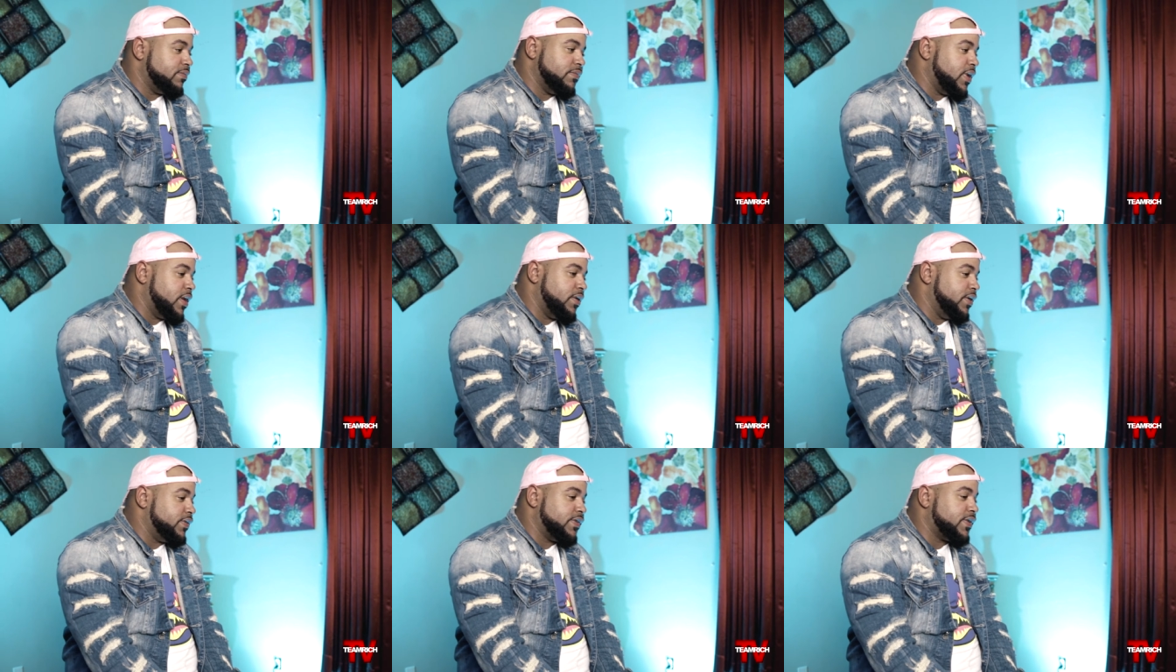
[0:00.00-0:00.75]
I don't
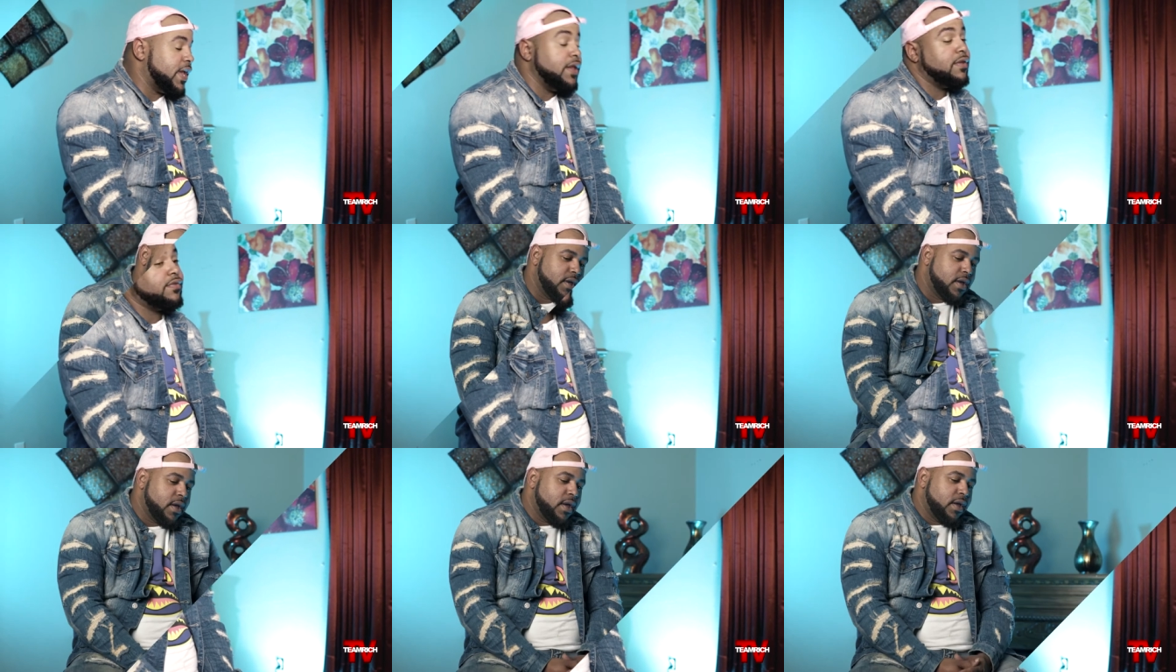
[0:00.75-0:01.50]
know, it's just hate to
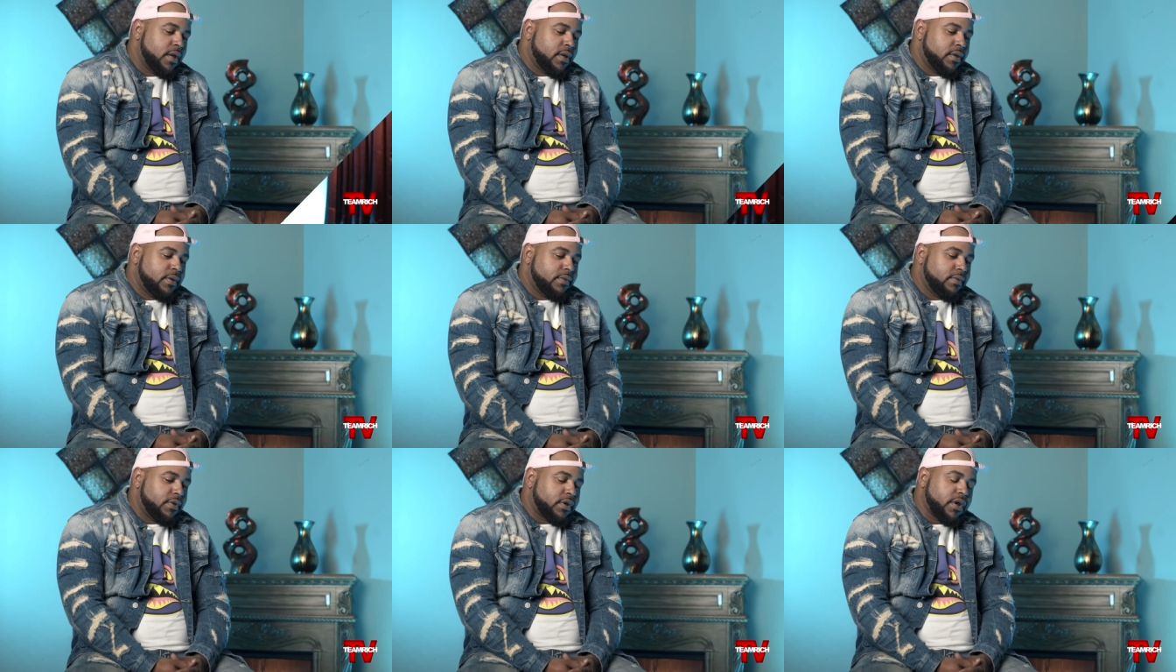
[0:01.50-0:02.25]
me.
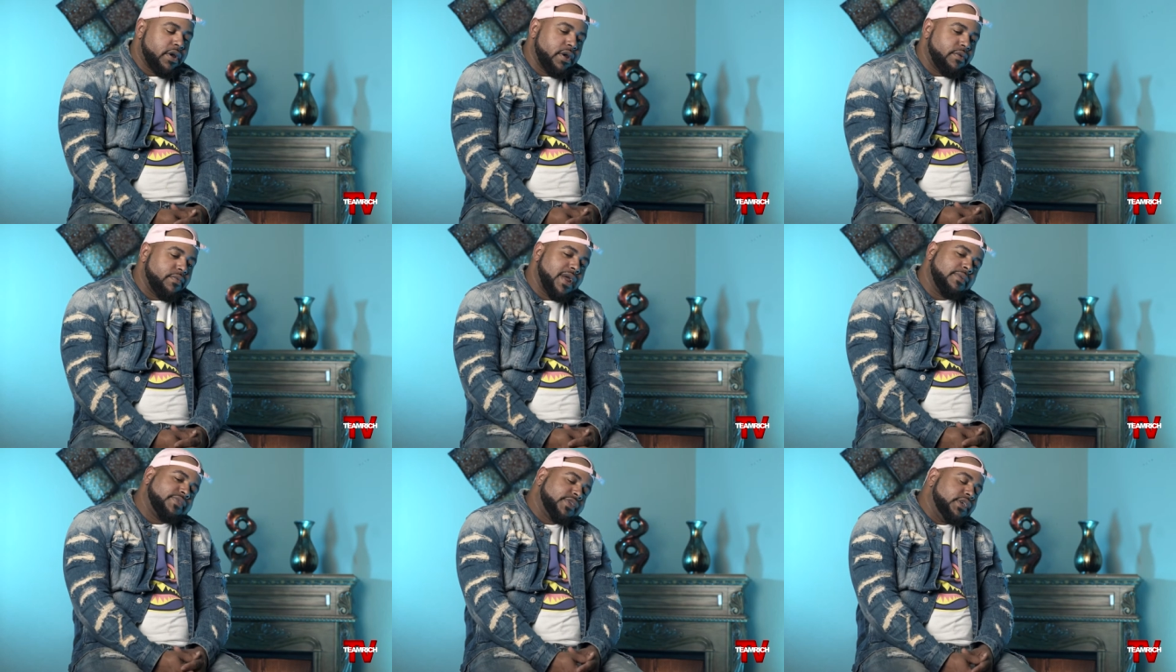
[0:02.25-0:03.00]
The current
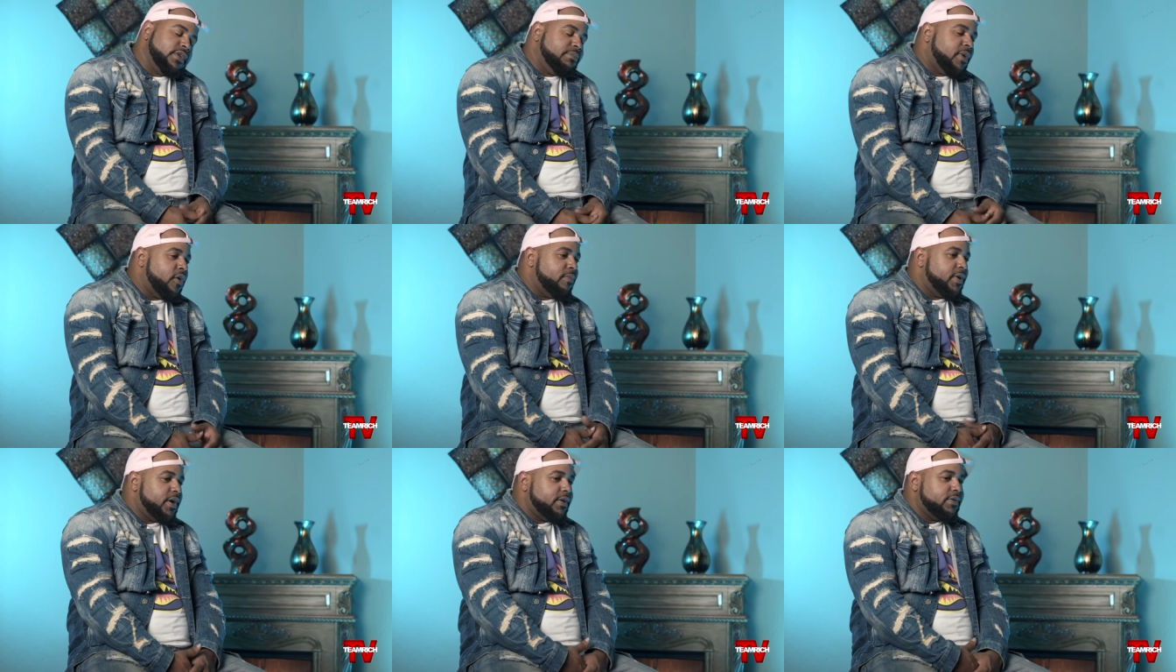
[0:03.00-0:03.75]
rap scene in
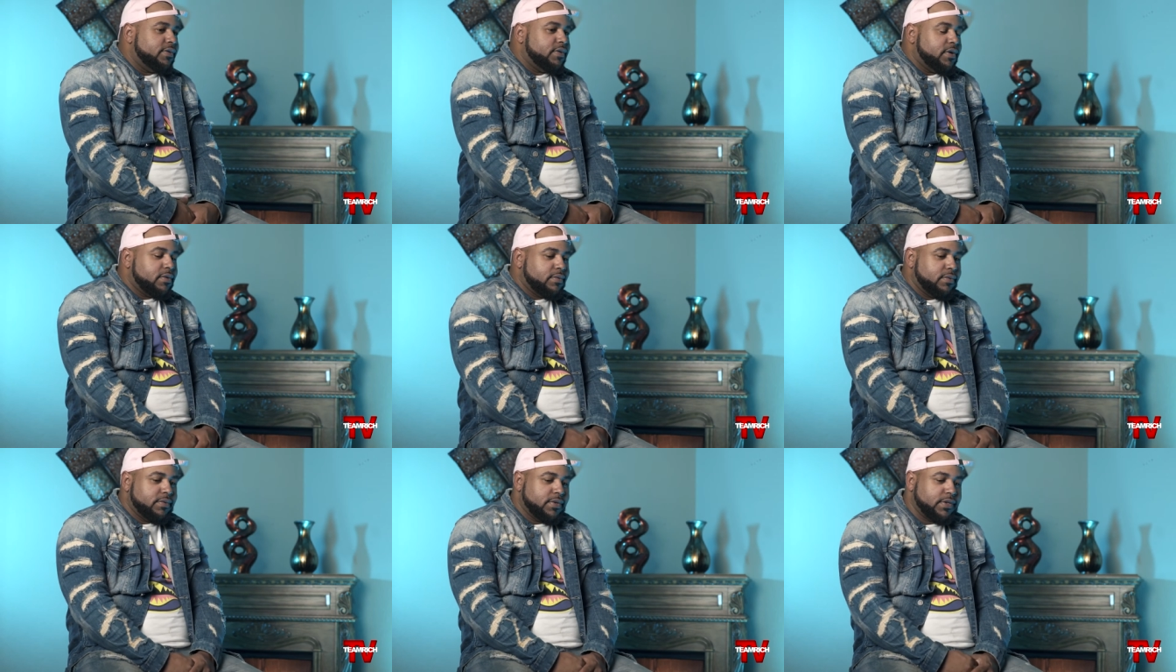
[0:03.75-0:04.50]
Beaumont, you know,
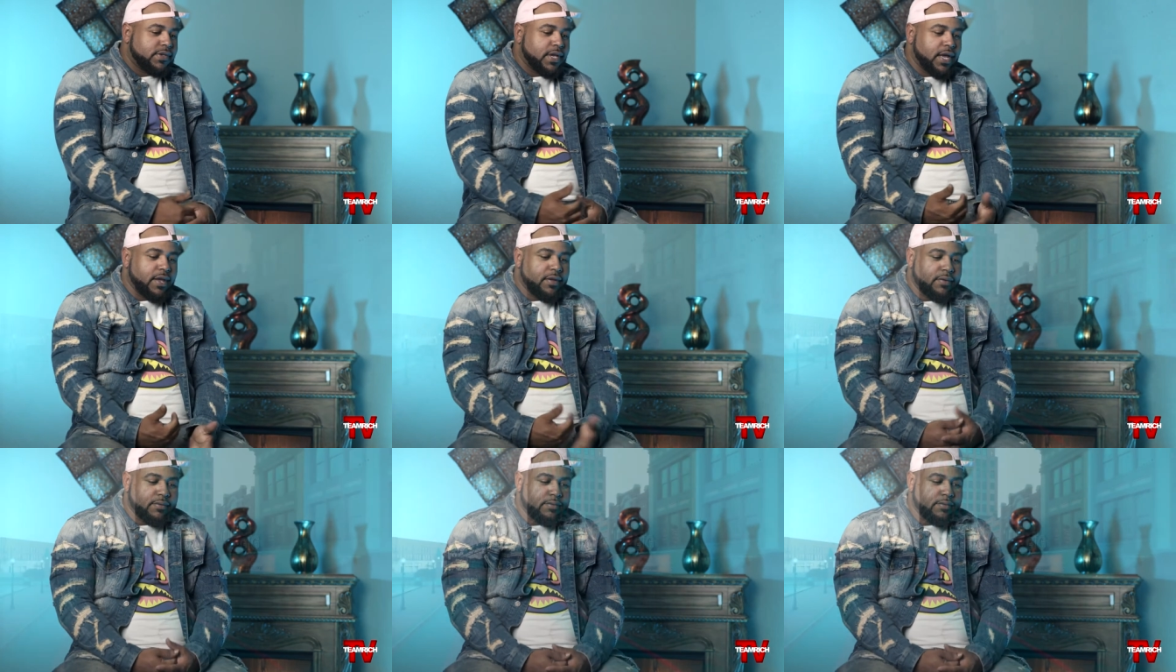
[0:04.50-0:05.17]
it's like,